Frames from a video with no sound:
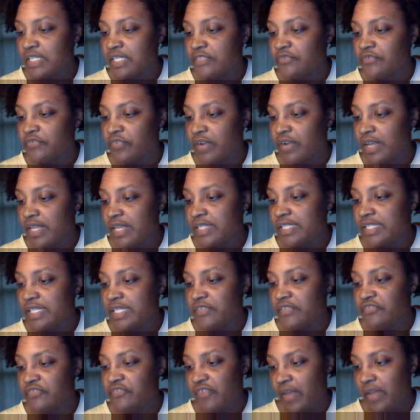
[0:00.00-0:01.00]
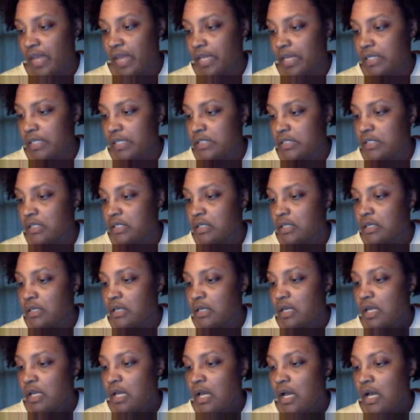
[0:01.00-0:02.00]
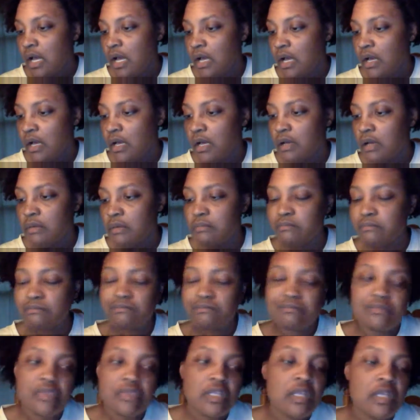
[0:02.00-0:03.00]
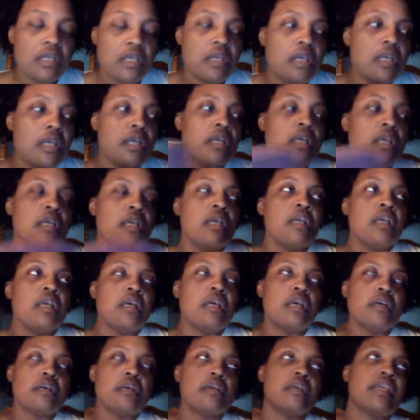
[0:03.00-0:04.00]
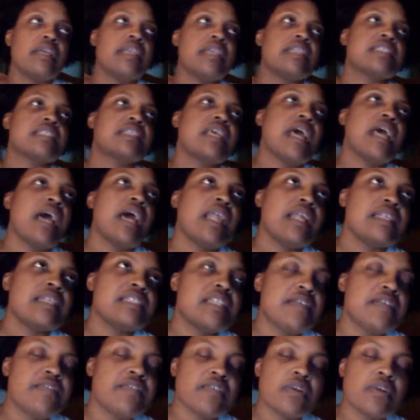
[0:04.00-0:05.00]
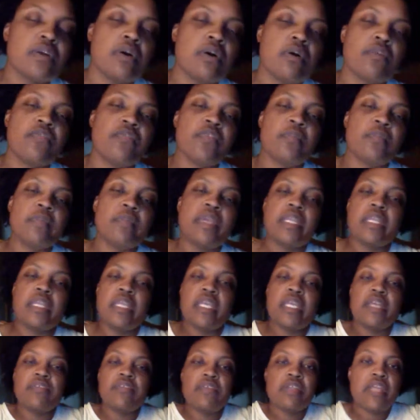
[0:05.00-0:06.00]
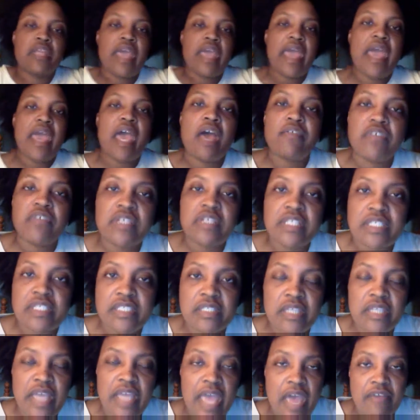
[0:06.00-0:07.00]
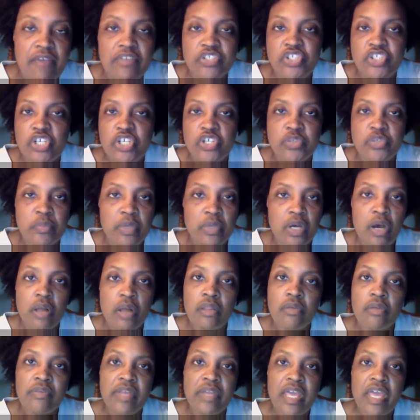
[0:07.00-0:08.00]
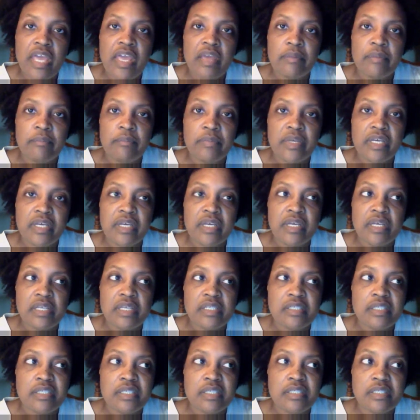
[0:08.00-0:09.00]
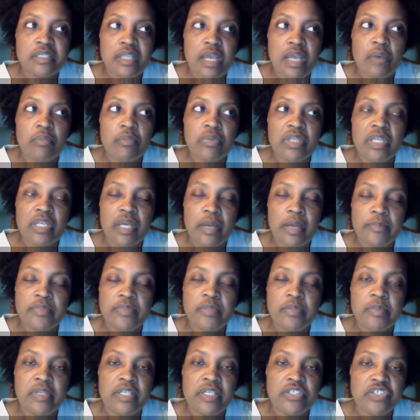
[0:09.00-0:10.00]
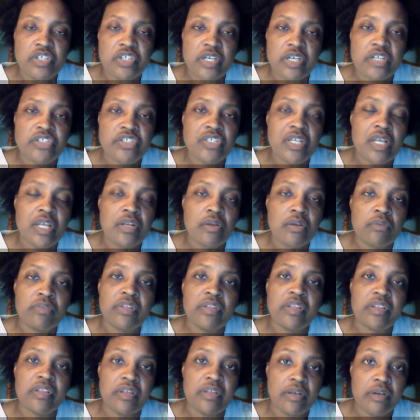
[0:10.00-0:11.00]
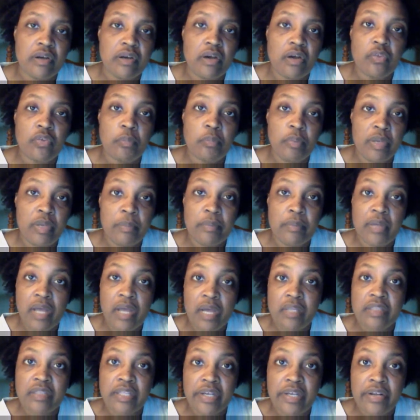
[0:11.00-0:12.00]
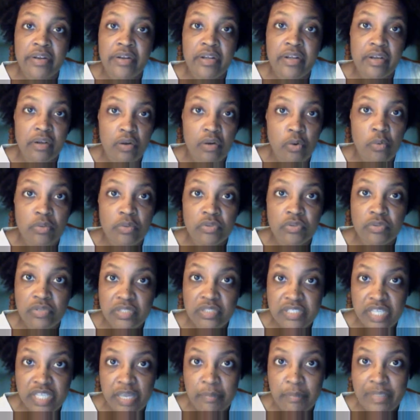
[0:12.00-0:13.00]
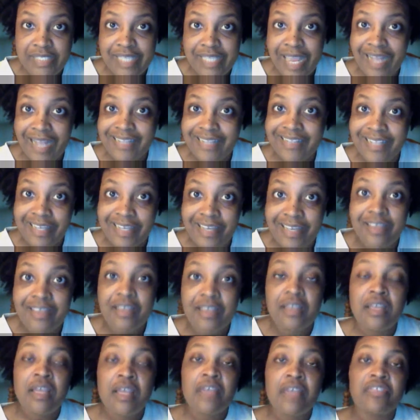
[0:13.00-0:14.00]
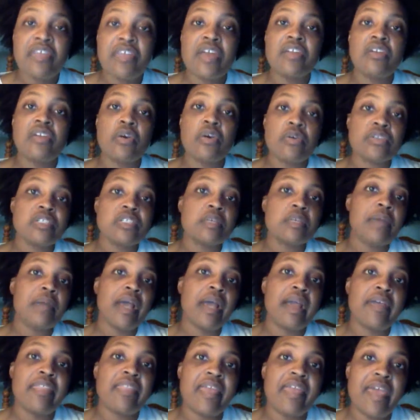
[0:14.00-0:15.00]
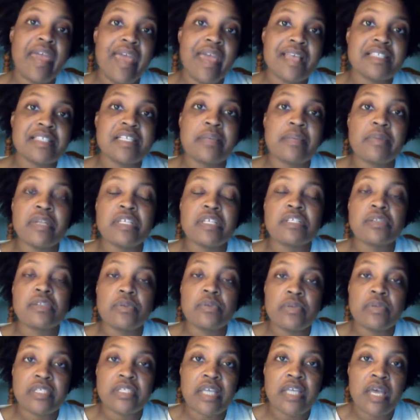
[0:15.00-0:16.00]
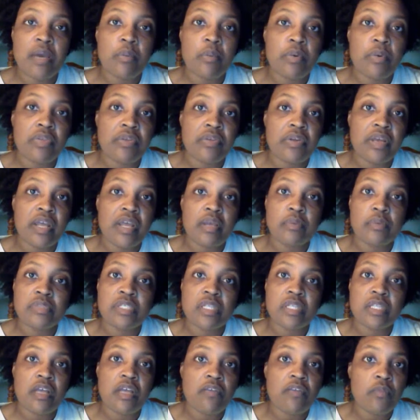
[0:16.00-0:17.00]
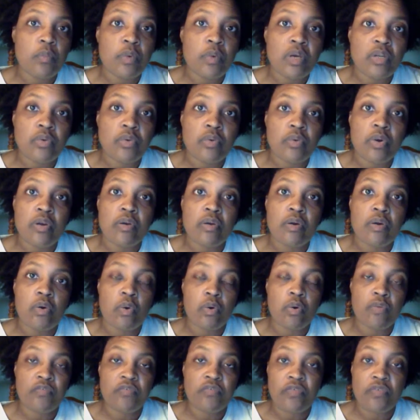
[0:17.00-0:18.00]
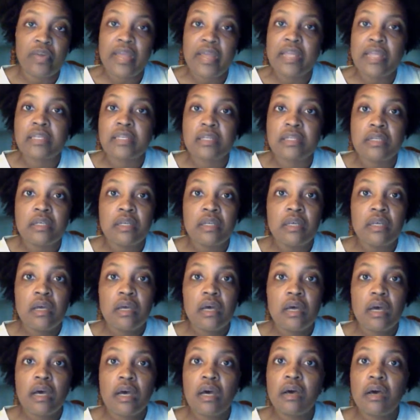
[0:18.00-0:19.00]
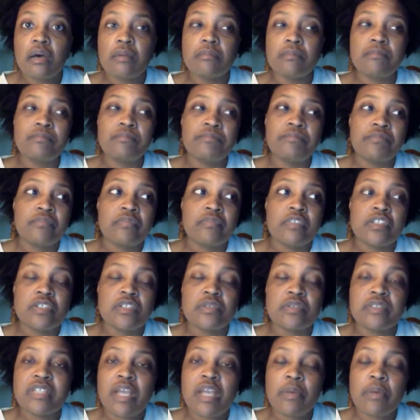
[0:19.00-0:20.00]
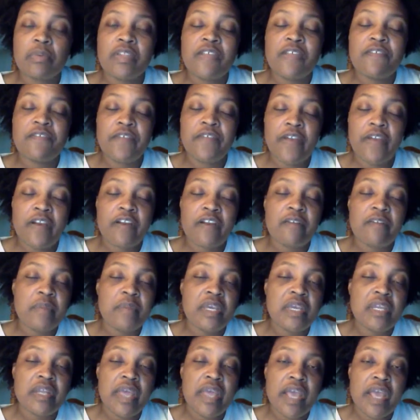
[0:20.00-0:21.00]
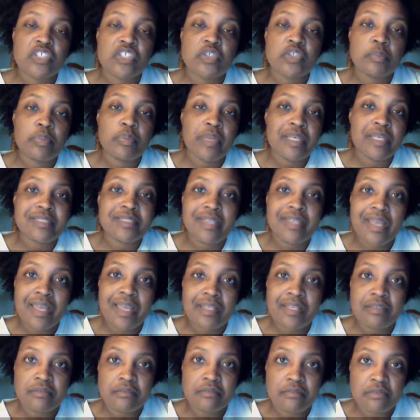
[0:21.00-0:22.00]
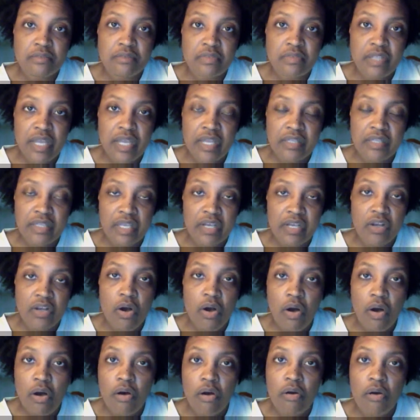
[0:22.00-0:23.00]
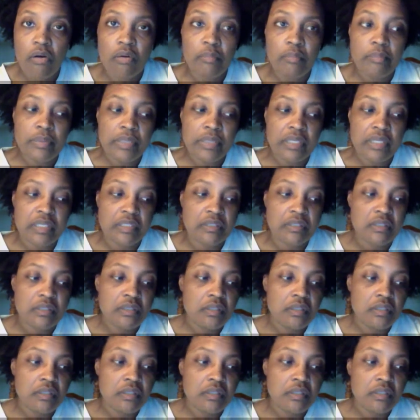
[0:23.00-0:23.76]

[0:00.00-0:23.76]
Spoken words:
his friends and his fans? It's kind of difficult for me to even have a judgment call on that because it's not really up to me to judge. And I know that there are other people out there that are going through the same exact thing, that know somebody that has committed suicide, whether or not it was a loved one or a friend. So it's not really fair of me to actually place that call, but